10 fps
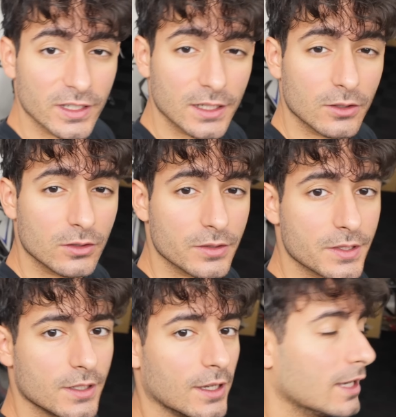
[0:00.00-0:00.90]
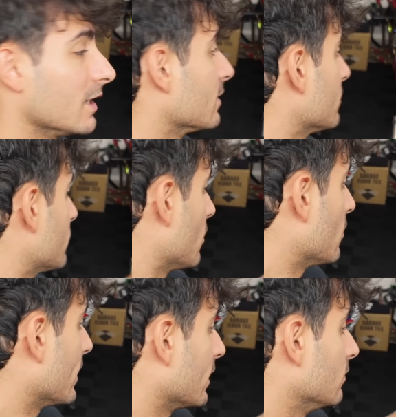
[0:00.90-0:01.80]
vehicles, and
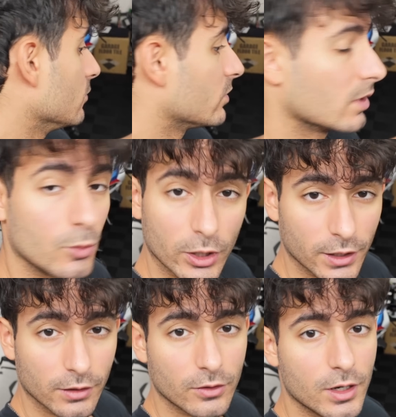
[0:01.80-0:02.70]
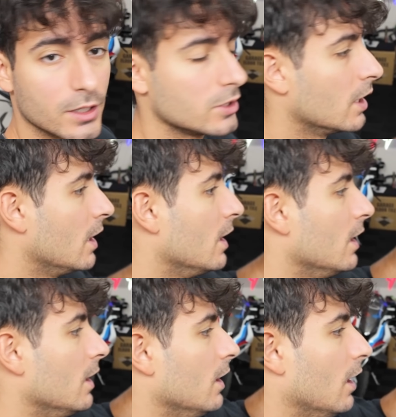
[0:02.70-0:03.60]
so I can do some work in the garage.
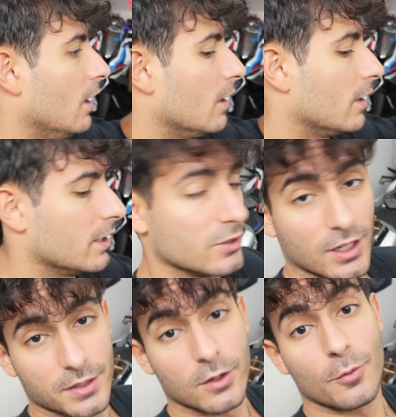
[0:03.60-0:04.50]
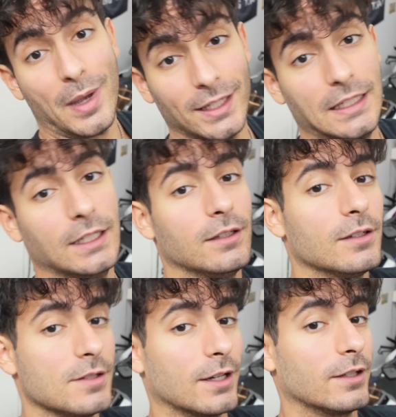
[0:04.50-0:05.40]
As you guys know, Mikey,
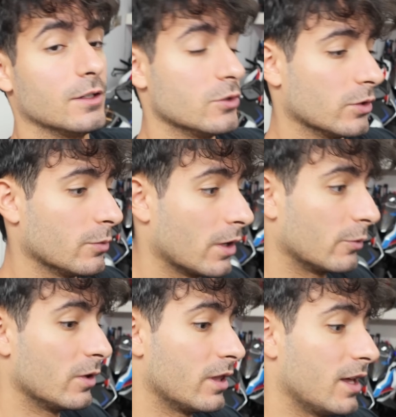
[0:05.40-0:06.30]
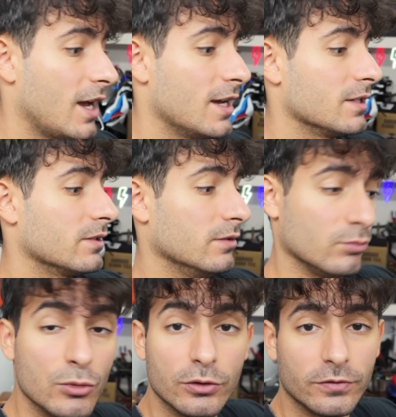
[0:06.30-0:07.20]
the tech that I usually work with, has
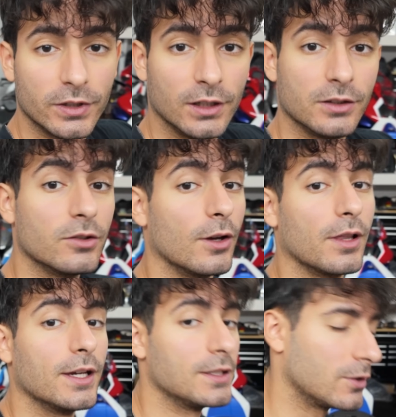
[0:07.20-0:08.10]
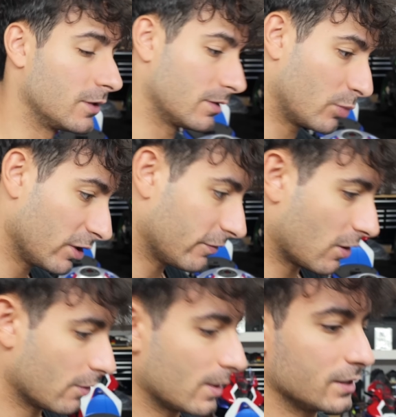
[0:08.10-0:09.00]
moved to LA, so he's pretty
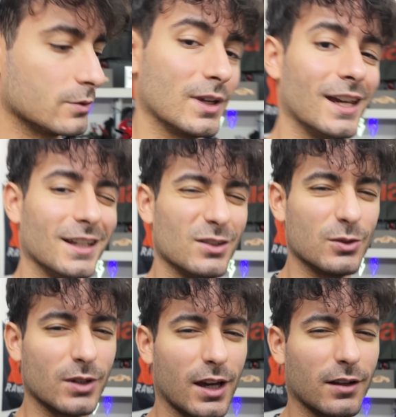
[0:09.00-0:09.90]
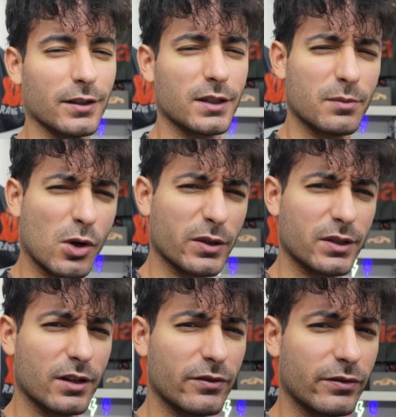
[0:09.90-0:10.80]
far away, so we can't do kind of like small
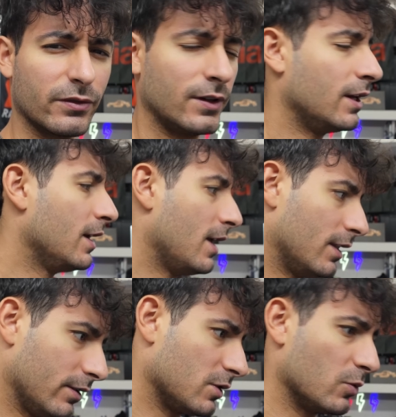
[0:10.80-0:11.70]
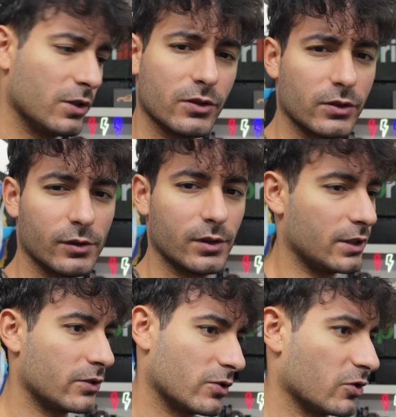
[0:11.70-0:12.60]
stuff like we used to. I
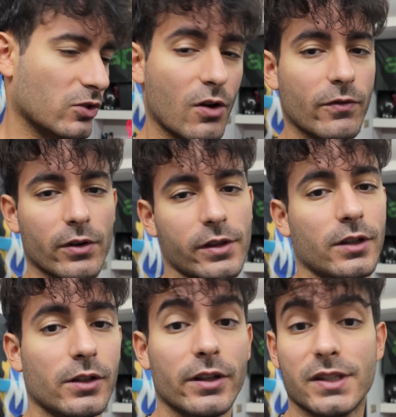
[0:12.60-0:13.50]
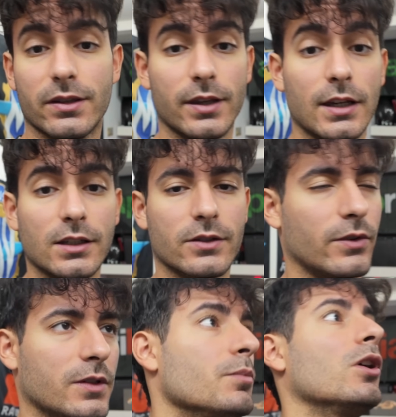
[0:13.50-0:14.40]
used to just go for the littlest things,
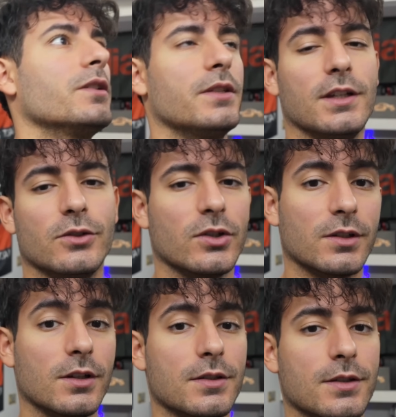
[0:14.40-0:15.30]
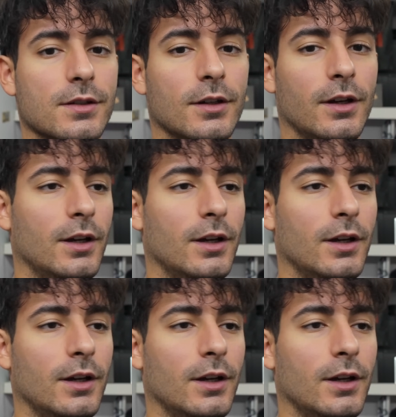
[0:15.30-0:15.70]
for the smallest things, just because,